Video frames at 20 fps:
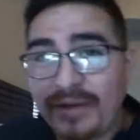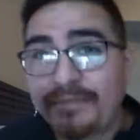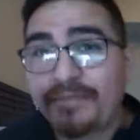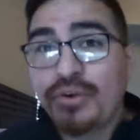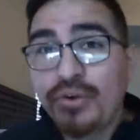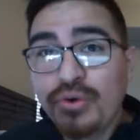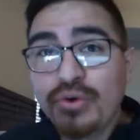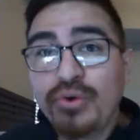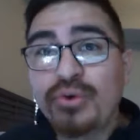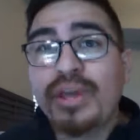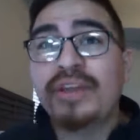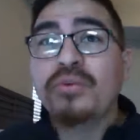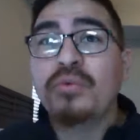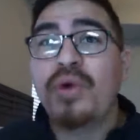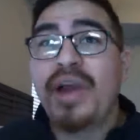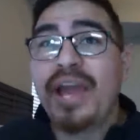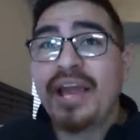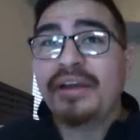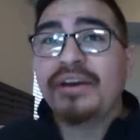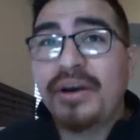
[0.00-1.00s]
you can
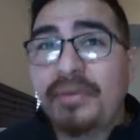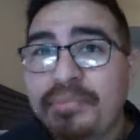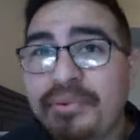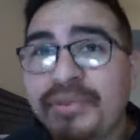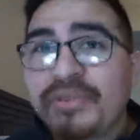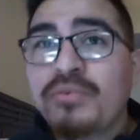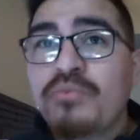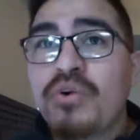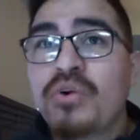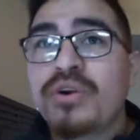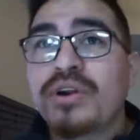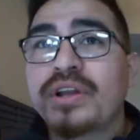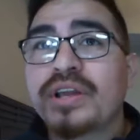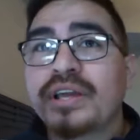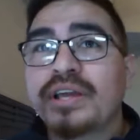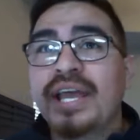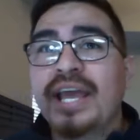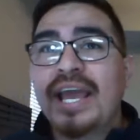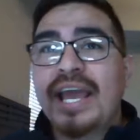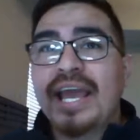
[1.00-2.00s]
wake up in the
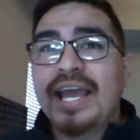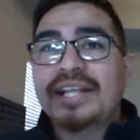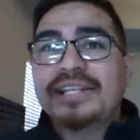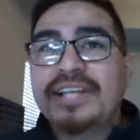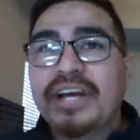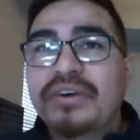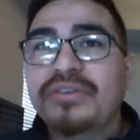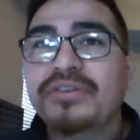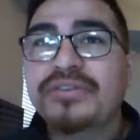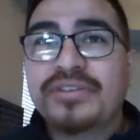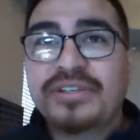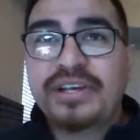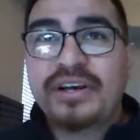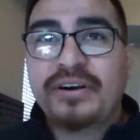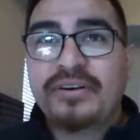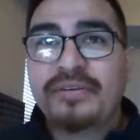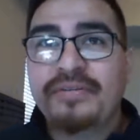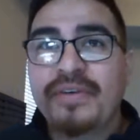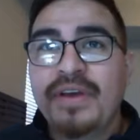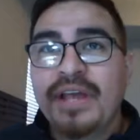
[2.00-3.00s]
morning and tell
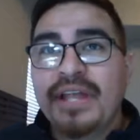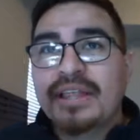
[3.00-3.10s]
yourself